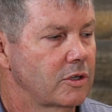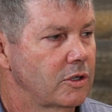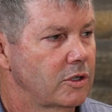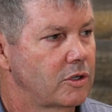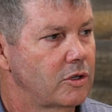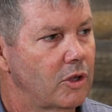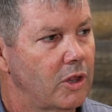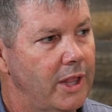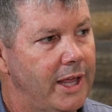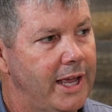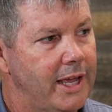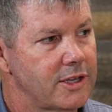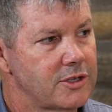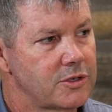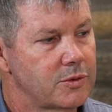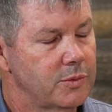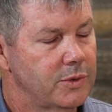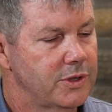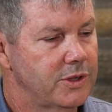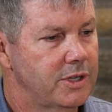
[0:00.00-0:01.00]

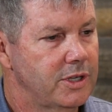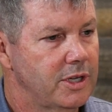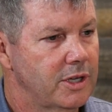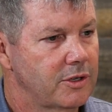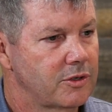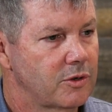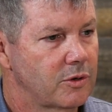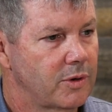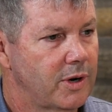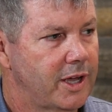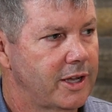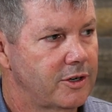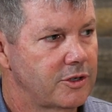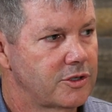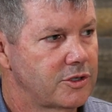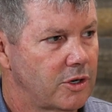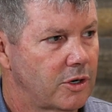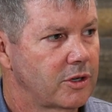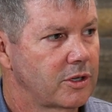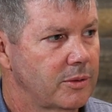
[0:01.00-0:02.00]
class with the underwriters
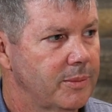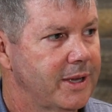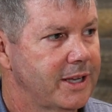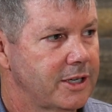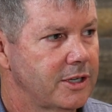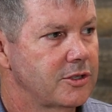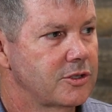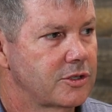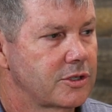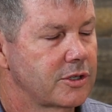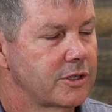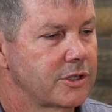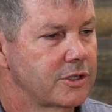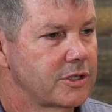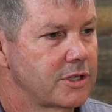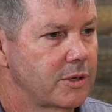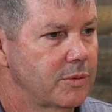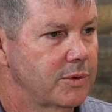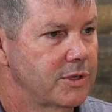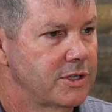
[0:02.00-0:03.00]
talking about
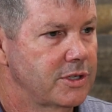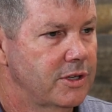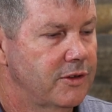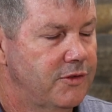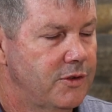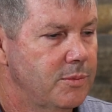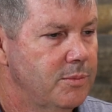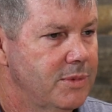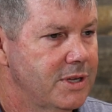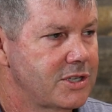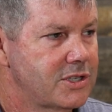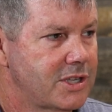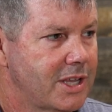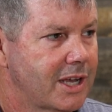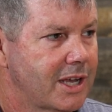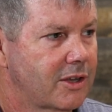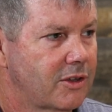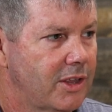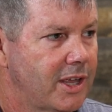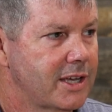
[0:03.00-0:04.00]
insurance. That was, if you missed
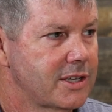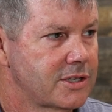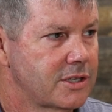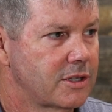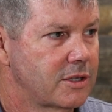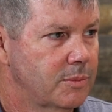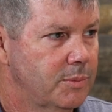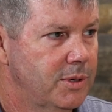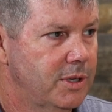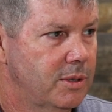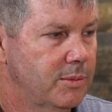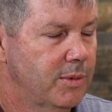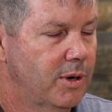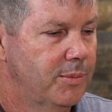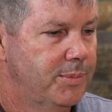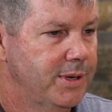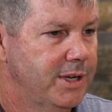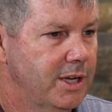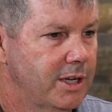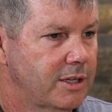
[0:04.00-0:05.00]
that class at the
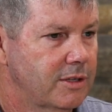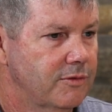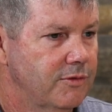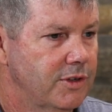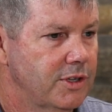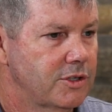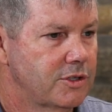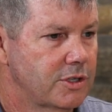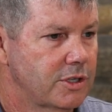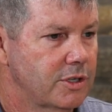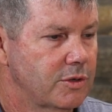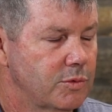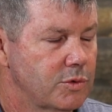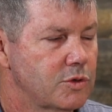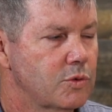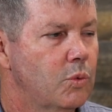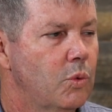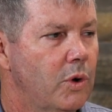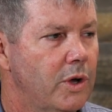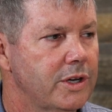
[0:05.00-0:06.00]
PMOPA convention, it was
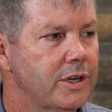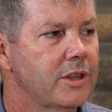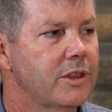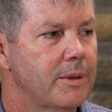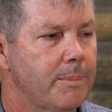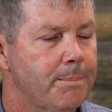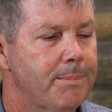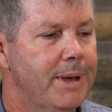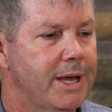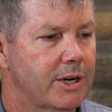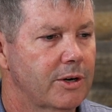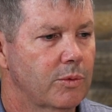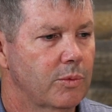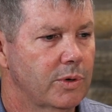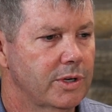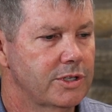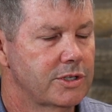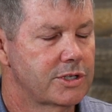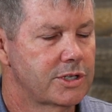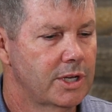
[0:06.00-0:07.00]
one of the better
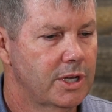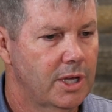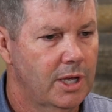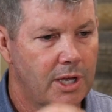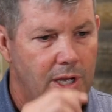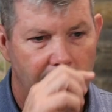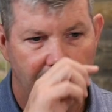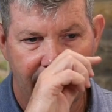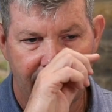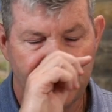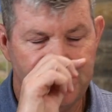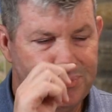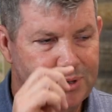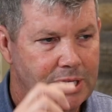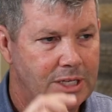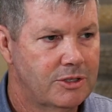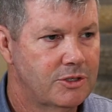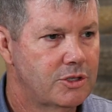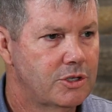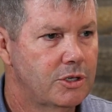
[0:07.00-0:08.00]
ones. I've
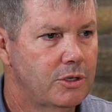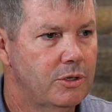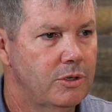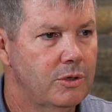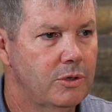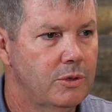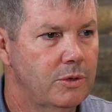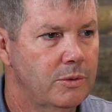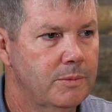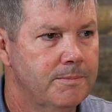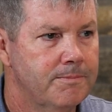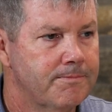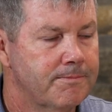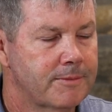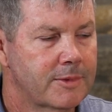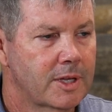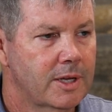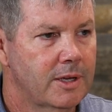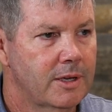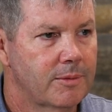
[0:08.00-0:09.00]
been to
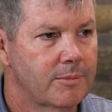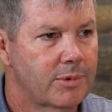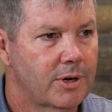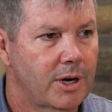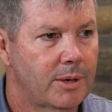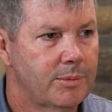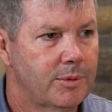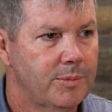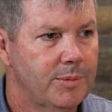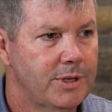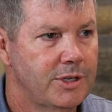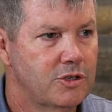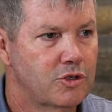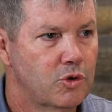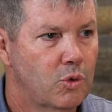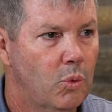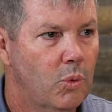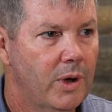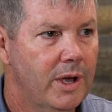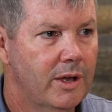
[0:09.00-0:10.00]
probably
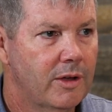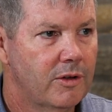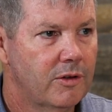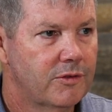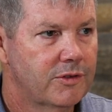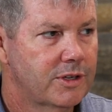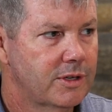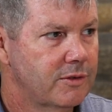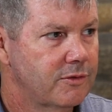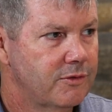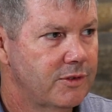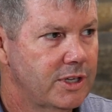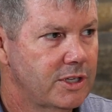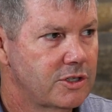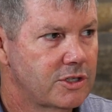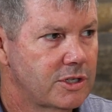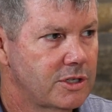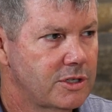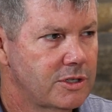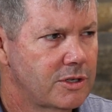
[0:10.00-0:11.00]
12
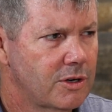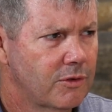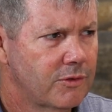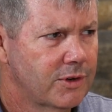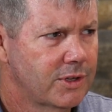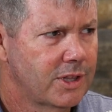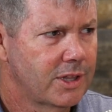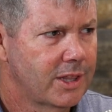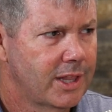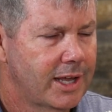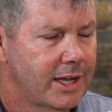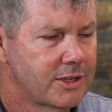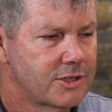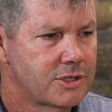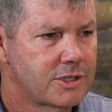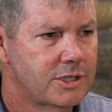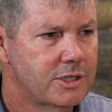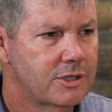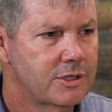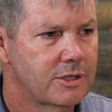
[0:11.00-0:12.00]
conventions over the
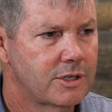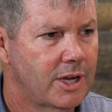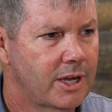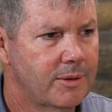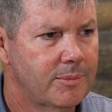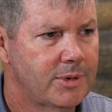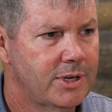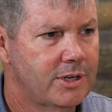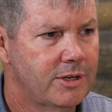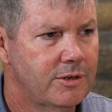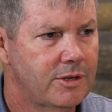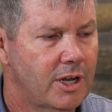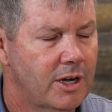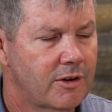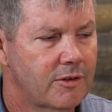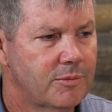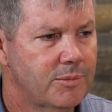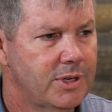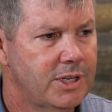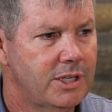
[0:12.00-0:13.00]
last year,
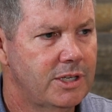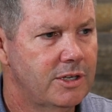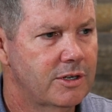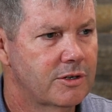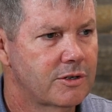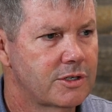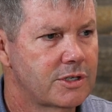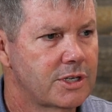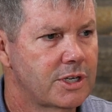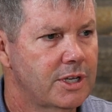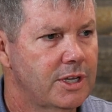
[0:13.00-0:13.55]
however many years,